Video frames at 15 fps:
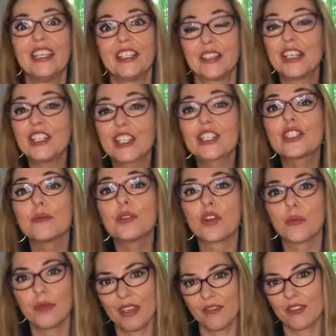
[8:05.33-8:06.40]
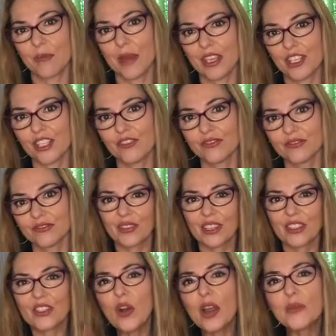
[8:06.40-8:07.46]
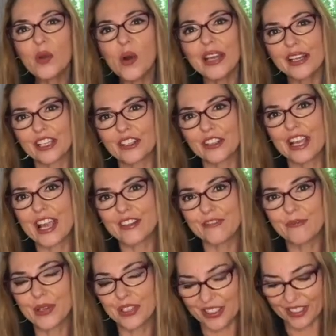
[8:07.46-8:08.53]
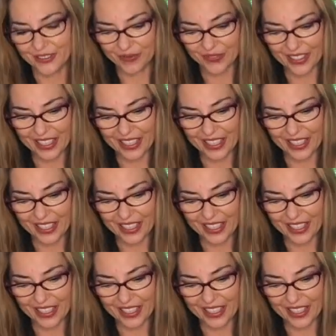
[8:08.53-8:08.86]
than just absorb the information. So I'm quite a creative person.